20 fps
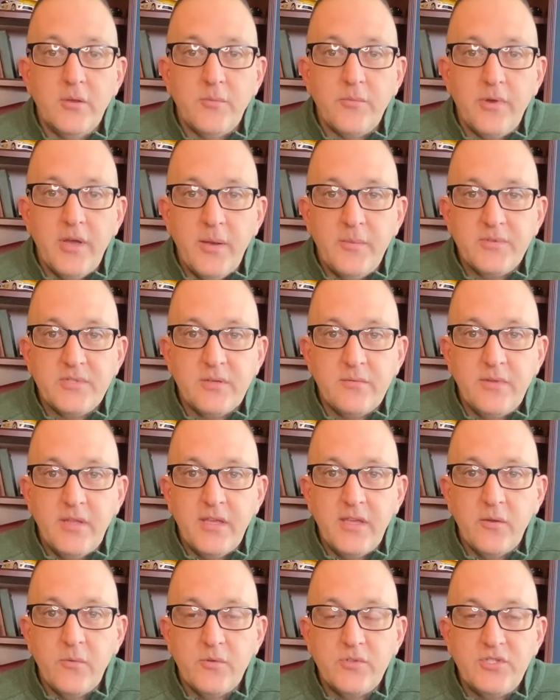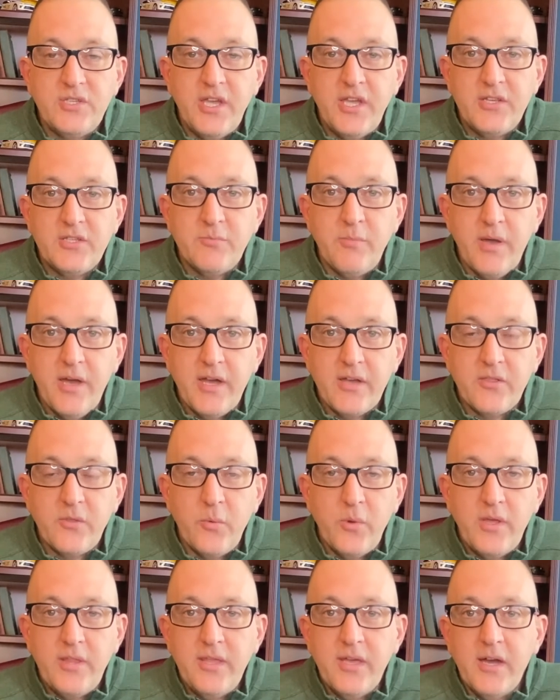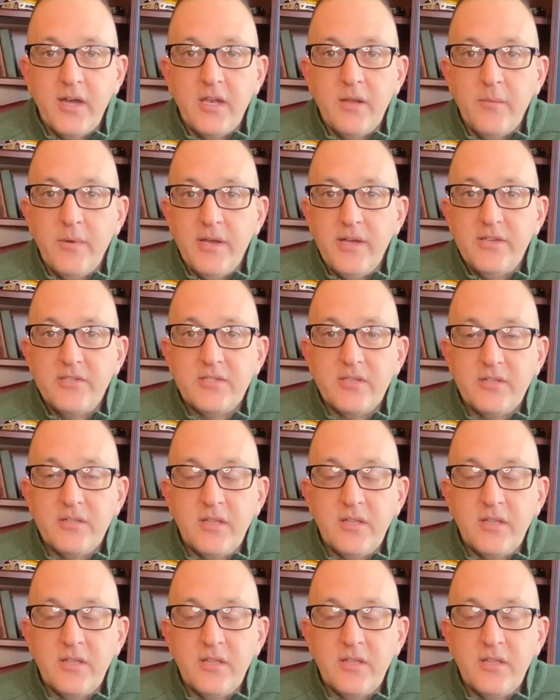Perhaps someday it will change back. The way the itemized